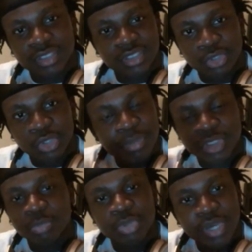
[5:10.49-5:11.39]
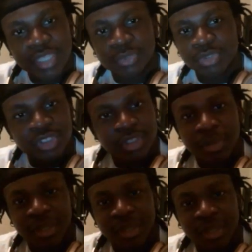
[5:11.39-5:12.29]
So don't be surprised when you see
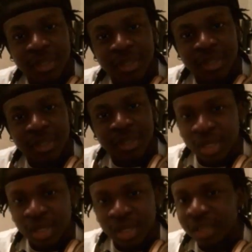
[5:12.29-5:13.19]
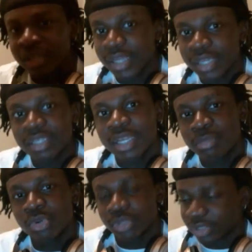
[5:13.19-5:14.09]
my demons. I got a
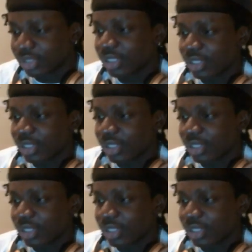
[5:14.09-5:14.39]
lot more.